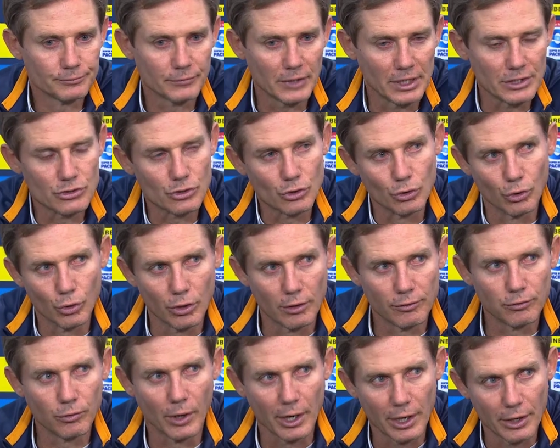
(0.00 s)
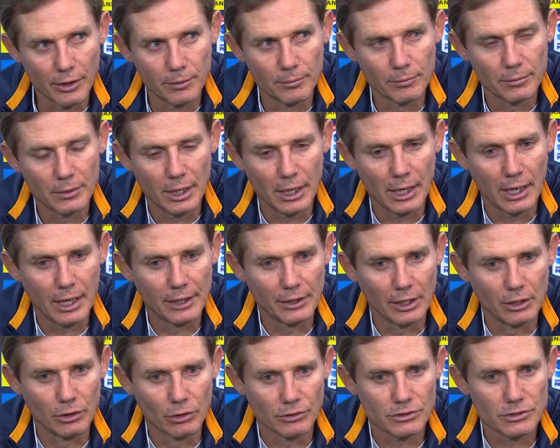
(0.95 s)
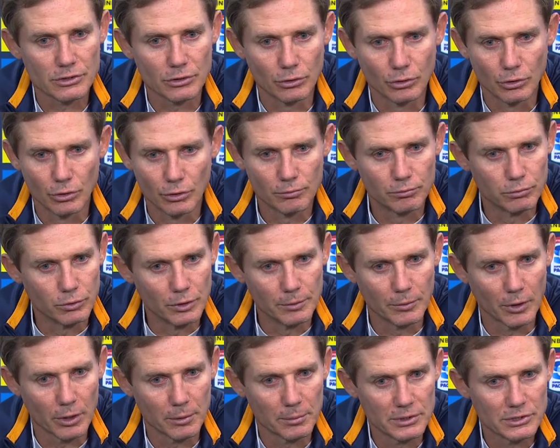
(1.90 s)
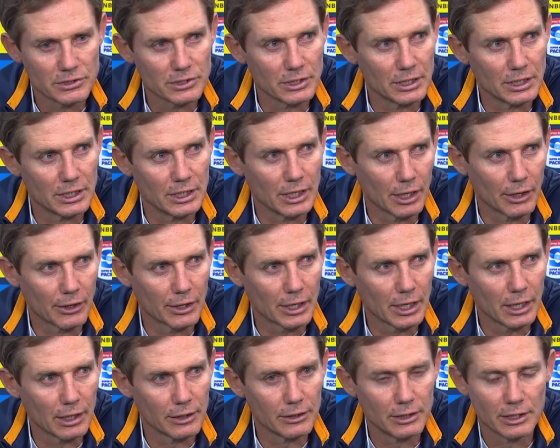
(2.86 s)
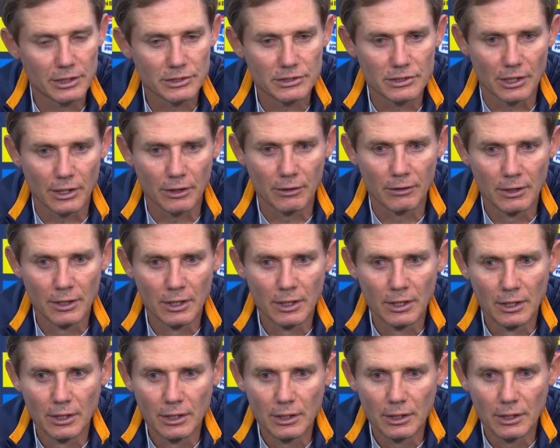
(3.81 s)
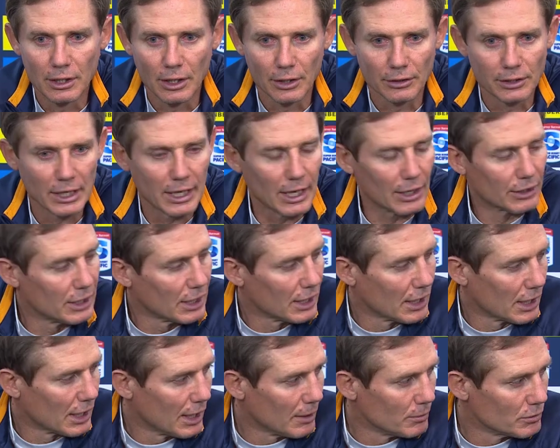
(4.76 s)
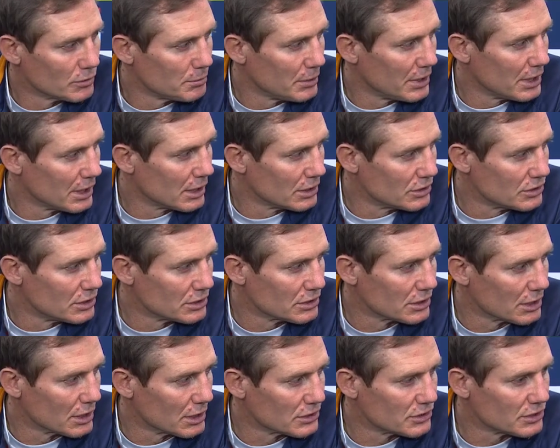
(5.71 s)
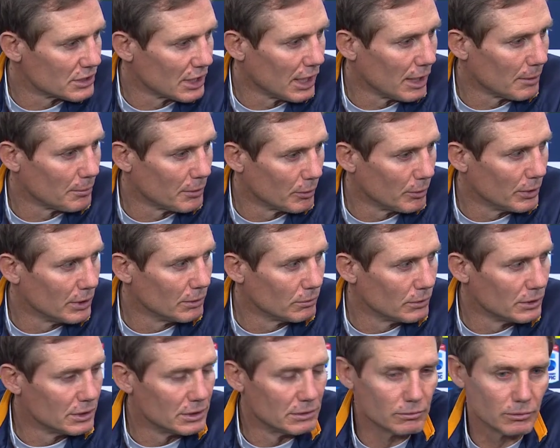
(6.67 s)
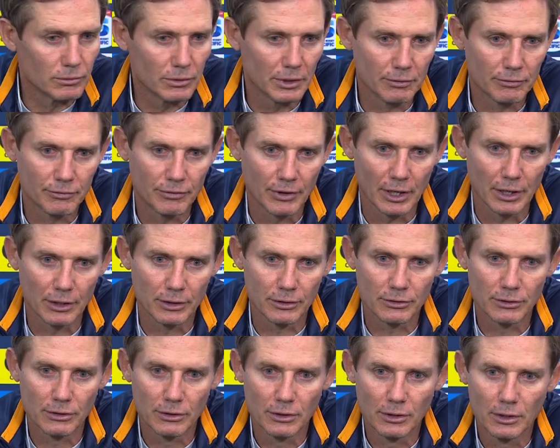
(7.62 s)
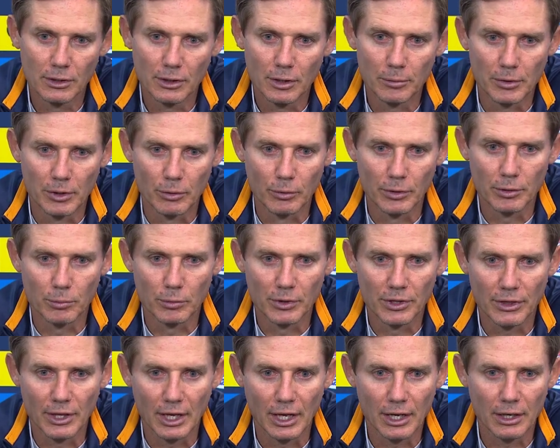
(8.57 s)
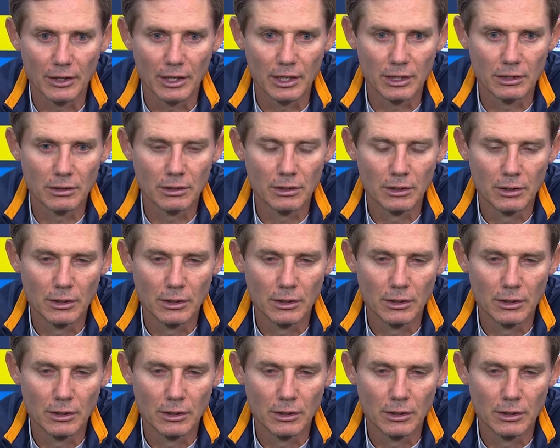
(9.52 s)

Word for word: They scored off one of them, and had they not scored, we might have been seeing a yellow card there. So yeah, I think our kicking game was a bit inconsistent at the start, but we found a bit of rhythm with that, and then